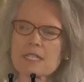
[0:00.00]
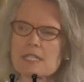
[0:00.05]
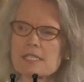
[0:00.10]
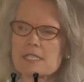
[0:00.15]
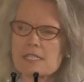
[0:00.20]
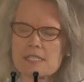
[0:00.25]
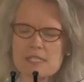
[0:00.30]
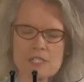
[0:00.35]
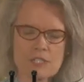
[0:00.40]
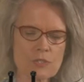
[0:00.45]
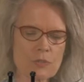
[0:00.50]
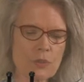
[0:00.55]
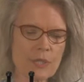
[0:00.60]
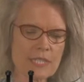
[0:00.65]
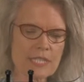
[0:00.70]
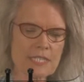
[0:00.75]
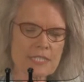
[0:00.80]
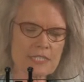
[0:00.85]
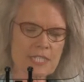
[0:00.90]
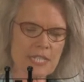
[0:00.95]
Since
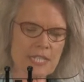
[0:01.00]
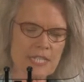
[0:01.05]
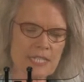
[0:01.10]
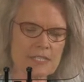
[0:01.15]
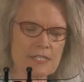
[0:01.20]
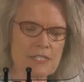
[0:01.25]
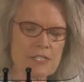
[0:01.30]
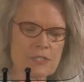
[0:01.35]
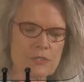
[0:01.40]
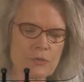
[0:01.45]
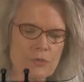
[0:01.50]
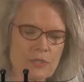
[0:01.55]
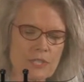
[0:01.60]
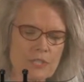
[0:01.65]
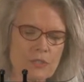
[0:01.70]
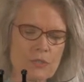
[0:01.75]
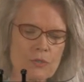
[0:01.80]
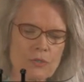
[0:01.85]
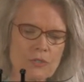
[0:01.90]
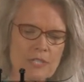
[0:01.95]
2010,
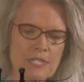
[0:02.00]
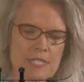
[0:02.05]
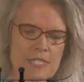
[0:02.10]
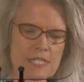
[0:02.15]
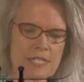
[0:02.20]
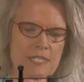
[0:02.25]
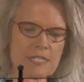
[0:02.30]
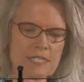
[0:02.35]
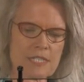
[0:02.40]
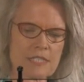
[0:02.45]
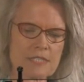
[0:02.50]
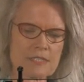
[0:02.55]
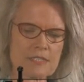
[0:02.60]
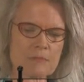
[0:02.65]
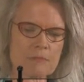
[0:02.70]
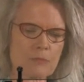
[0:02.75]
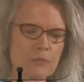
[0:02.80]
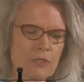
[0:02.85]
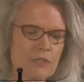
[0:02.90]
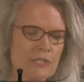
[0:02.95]
StoryCorps has
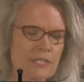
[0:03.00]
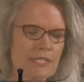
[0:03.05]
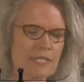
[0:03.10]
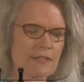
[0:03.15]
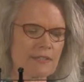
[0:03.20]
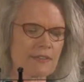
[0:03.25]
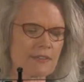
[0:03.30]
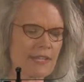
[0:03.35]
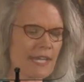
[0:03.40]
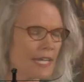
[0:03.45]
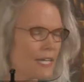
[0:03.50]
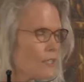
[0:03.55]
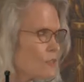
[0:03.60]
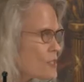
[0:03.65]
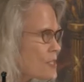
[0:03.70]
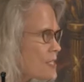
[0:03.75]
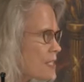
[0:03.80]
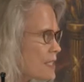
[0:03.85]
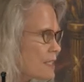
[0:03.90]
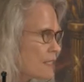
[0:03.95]
conducted more than
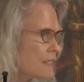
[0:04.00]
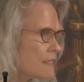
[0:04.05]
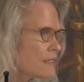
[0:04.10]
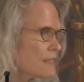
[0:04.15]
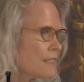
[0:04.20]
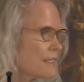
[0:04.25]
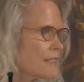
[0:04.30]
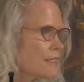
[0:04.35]
1,000